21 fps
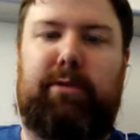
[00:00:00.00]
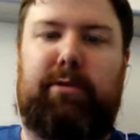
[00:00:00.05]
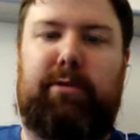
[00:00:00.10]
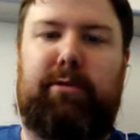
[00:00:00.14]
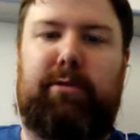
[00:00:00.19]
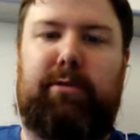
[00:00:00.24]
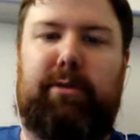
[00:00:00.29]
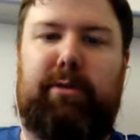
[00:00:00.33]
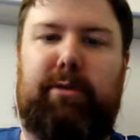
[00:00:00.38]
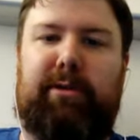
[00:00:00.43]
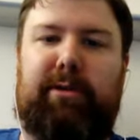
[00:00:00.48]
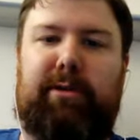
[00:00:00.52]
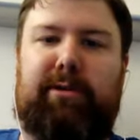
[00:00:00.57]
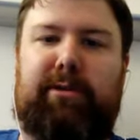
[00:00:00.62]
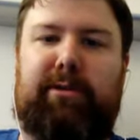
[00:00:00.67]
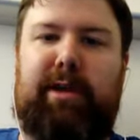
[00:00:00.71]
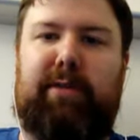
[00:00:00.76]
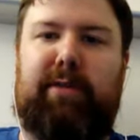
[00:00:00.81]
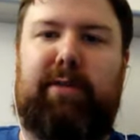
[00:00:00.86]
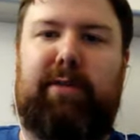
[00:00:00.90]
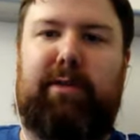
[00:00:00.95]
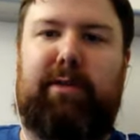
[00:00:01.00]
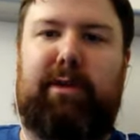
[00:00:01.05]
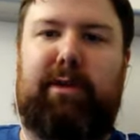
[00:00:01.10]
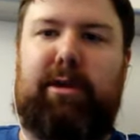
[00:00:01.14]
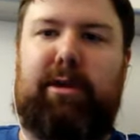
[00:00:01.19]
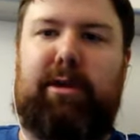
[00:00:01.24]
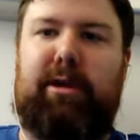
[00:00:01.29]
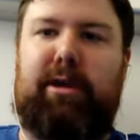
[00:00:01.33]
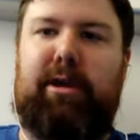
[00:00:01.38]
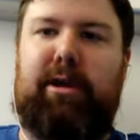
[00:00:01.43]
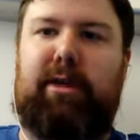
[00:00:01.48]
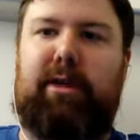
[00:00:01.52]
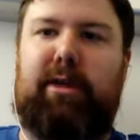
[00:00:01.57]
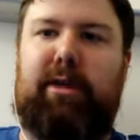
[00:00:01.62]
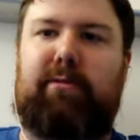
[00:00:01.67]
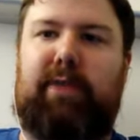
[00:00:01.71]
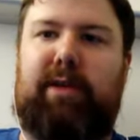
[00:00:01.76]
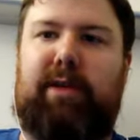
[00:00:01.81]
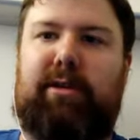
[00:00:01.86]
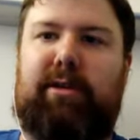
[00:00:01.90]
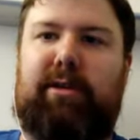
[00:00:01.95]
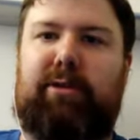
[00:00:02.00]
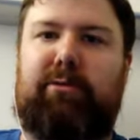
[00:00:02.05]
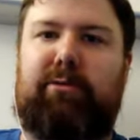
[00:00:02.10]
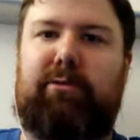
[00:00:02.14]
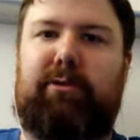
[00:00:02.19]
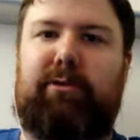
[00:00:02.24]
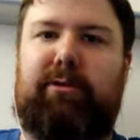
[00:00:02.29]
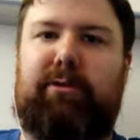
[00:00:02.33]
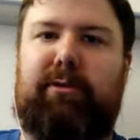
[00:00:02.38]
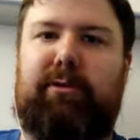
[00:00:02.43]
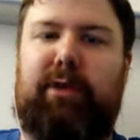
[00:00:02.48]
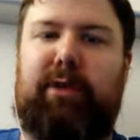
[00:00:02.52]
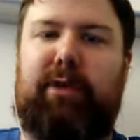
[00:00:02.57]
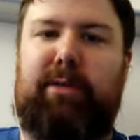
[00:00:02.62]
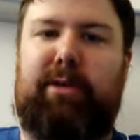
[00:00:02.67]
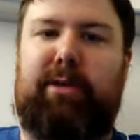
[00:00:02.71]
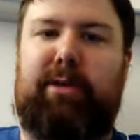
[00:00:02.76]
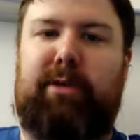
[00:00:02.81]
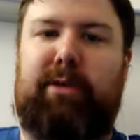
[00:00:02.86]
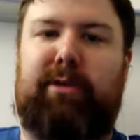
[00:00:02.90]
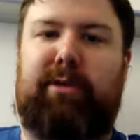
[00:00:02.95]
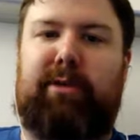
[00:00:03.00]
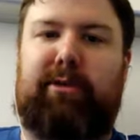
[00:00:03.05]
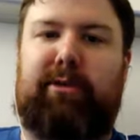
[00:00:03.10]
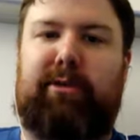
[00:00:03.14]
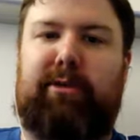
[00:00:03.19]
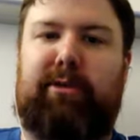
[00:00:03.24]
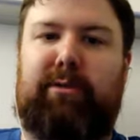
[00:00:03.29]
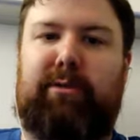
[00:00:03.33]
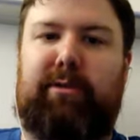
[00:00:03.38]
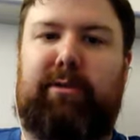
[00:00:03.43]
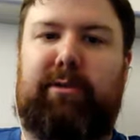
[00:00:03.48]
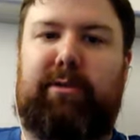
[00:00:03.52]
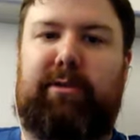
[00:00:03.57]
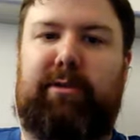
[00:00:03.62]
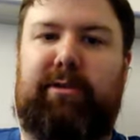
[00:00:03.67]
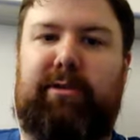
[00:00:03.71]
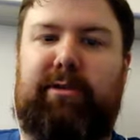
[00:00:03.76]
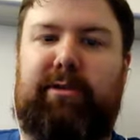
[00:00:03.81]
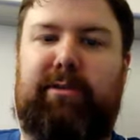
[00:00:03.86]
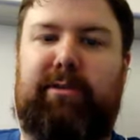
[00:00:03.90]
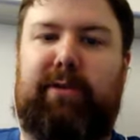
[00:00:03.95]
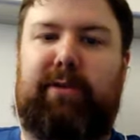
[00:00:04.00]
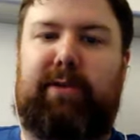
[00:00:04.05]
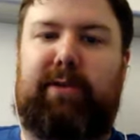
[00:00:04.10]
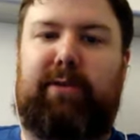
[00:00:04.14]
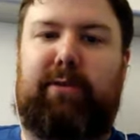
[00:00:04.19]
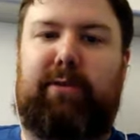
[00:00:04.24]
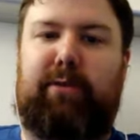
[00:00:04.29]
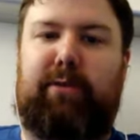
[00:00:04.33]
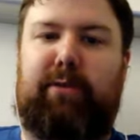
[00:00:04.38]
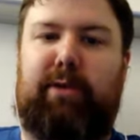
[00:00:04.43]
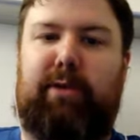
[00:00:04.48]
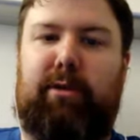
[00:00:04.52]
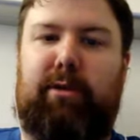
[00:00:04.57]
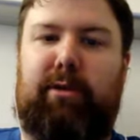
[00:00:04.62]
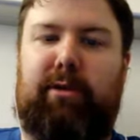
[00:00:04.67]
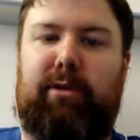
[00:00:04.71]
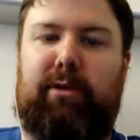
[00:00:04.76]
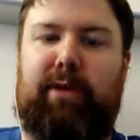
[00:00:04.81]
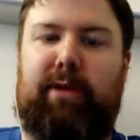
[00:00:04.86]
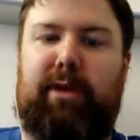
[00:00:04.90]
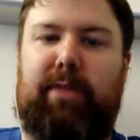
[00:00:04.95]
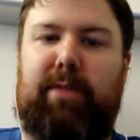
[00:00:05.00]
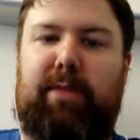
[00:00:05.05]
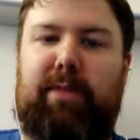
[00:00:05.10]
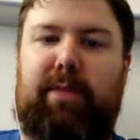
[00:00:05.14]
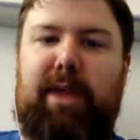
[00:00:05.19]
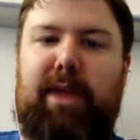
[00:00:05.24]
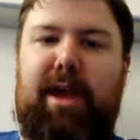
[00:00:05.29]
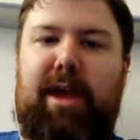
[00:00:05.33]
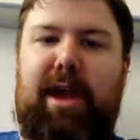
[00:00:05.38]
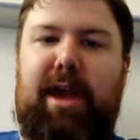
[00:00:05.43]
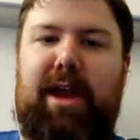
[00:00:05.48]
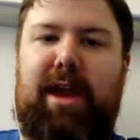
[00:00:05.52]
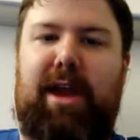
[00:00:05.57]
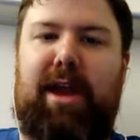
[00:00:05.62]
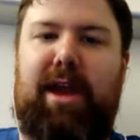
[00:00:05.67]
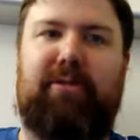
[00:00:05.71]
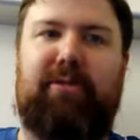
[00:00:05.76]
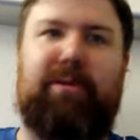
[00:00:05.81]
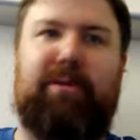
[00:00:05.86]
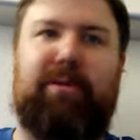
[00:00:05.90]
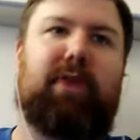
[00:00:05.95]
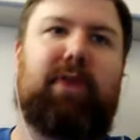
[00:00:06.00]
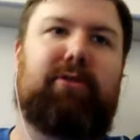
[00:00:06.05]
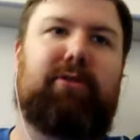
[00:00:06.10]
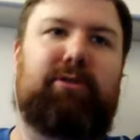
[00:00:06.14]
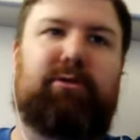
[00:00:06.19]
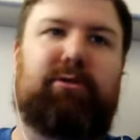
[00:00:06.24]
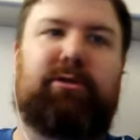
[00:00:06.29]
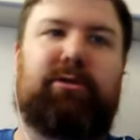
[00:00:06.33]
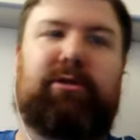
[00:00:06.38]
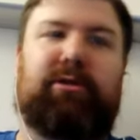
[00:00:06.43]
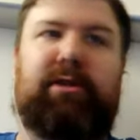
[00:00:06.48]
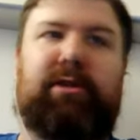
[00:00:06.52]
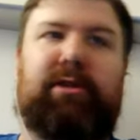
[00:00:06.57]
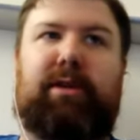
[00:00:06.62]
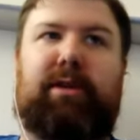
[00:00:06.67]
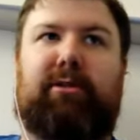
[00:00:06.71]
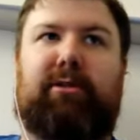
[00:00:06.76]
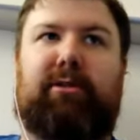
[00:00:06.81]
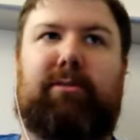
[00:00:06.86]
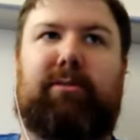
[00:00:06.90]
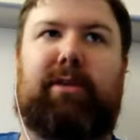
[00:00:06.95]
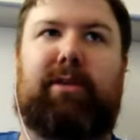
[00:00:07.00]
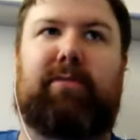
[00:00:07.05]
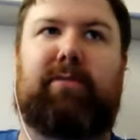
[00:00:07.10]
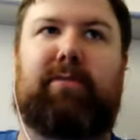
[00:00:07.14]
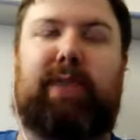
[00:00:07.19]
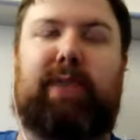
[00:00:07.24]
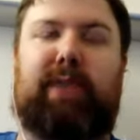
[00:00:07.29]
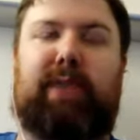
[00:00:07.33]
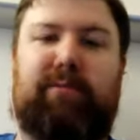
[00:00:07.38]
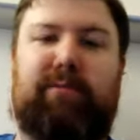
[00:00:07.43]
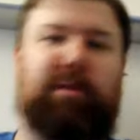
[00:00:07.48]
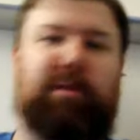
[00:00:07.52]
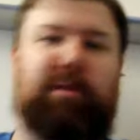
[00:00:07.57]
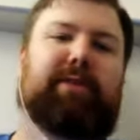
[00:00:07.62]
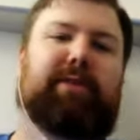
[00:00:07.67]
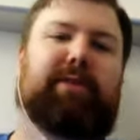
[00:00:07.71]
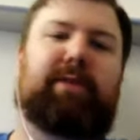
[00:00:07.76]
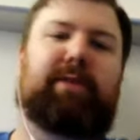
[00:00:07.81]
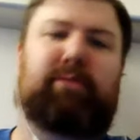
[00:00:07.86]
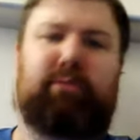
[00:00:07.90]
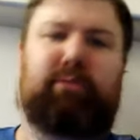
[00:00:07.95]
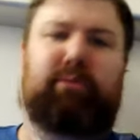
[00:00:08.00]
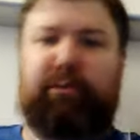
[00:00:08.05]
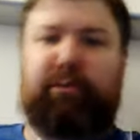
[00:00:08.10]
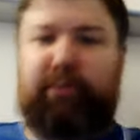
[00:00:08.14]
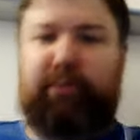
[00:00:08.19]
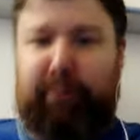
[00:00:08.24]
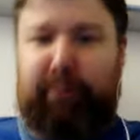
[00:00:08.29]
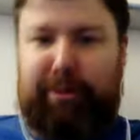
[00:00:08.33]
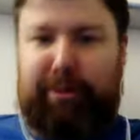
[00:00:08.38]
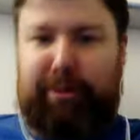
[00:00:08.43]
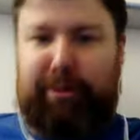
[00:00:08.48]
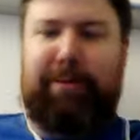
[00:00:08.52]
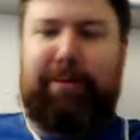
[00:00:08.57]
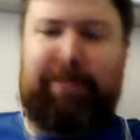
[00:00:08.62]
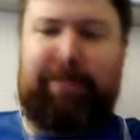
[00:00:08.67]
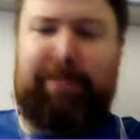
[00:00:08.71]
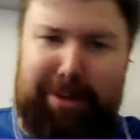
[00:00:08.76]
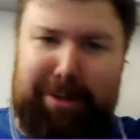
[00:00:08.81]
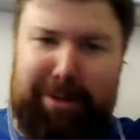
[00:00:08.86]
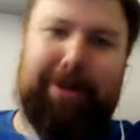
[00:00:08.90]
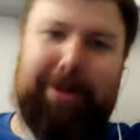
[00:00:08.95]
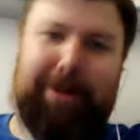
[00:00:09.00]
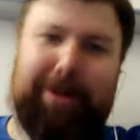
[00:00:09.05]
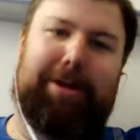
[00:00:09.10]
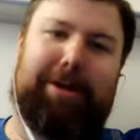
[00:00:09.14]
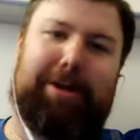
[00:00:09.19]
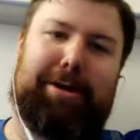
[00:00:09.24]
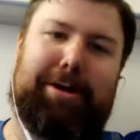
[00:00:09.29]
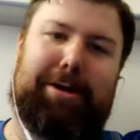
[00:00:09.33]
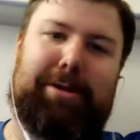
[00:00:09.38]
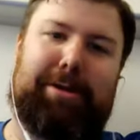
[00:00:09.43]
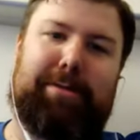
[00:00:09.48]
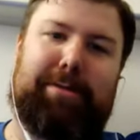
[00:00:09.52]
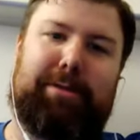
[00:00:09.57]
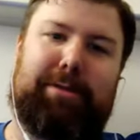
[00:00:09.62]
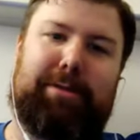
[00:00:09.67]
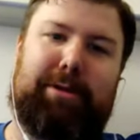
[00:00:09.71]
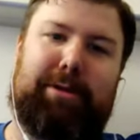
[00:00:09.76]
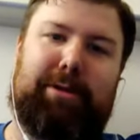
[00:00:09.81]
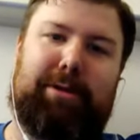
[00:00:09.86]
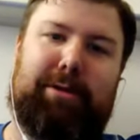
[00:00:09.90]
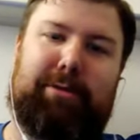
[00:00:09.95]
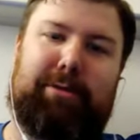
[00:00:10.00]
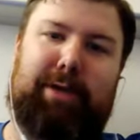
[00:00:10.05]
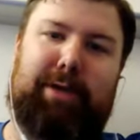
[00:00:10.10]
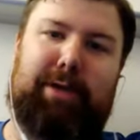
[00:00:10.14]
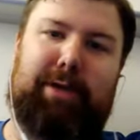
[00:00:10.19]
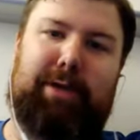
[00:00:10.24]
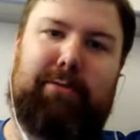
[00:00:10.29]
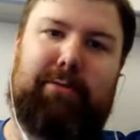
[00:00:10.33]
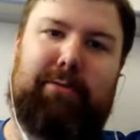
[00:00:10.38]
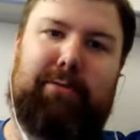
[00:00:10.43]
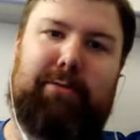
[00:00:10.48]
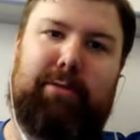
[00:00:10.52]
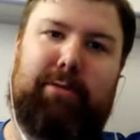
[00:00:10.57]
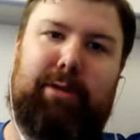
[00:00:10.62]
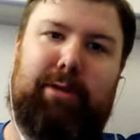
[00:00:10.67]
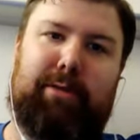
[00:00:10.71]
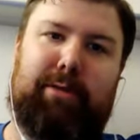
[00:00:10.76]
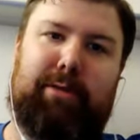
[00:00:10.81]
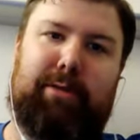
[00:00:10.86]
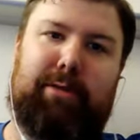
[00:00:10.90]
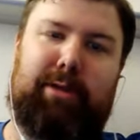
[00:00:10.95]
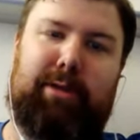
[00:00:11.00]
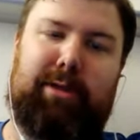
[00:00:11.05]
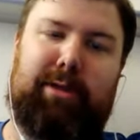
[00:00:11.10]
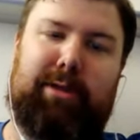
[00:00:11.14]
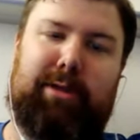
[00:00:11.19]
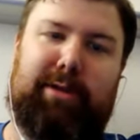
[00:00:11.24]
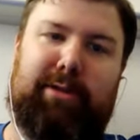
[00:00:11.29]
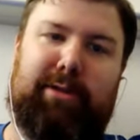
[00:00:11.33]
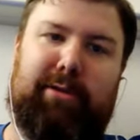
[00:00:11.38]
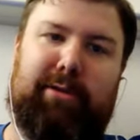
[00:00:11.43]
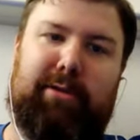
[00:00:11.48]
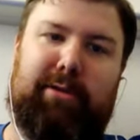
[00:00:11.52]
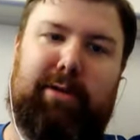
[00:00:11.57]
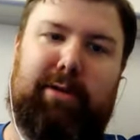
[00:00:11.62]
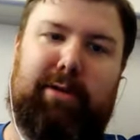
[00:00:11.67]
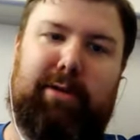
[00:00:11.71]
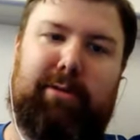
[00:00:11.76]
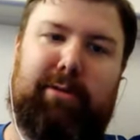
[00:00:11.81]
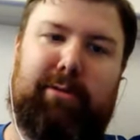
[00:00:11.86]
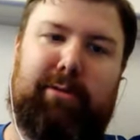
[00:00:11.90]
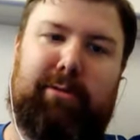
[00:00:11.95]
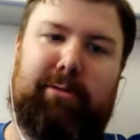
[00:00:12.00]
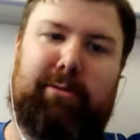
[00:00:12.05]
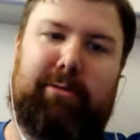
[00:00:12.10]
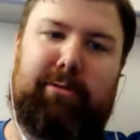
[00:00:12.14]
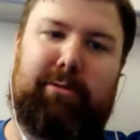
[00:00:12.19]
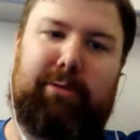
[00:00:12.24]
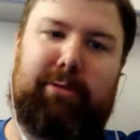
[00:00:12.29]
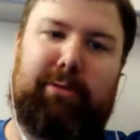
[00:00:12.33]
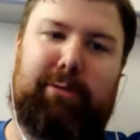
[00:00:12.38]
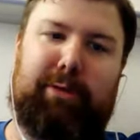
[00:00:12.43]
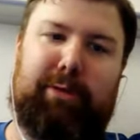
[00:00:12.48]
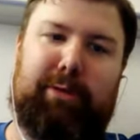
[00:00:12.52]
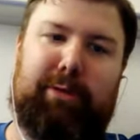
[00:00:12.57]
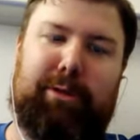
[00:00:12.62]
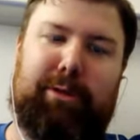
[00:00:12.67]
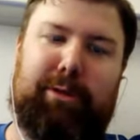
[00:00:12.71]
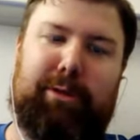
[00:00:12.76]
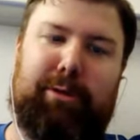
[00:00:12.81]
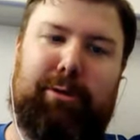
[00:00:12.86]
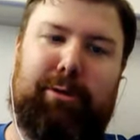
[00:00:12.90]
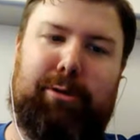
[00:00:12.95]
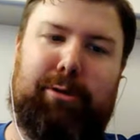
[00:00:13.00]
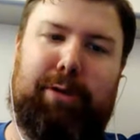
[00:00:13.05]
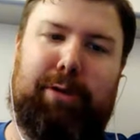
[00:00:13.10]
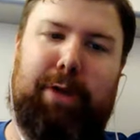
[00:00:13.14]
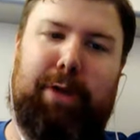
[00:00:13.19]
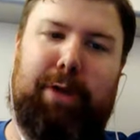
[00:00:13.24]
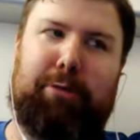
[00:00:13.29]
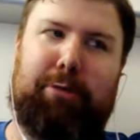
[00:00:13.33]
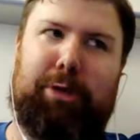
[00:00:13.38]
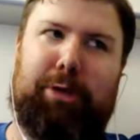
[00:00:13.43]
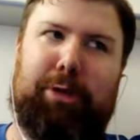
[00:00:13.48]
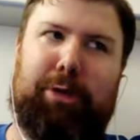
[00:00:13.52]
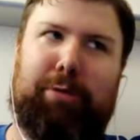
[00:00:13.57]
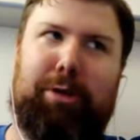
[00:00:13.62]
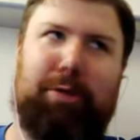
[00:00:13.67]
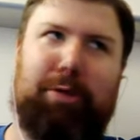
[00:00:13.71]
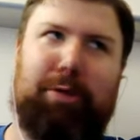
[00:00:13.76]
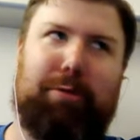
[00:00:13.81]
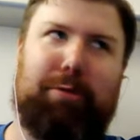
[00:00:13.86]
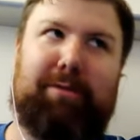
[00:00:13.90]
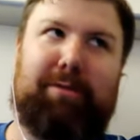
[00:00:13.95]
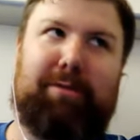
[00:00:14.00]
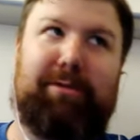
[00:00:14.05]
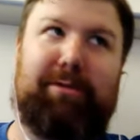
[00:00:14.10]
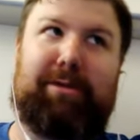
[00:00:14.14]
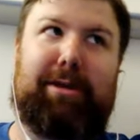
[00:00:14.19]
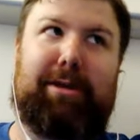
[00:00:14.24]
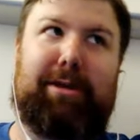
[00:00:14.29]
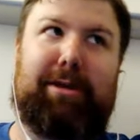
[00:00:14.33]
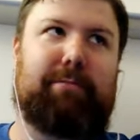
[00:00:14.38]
It's kind of like we've had tools for automation on the server and system side for quite a long time, and I think there's been other tools in the network space, but they haven't been the same tools certainly. Kind of where do you think that's going, and what's been working well or not working well, or what have you seen?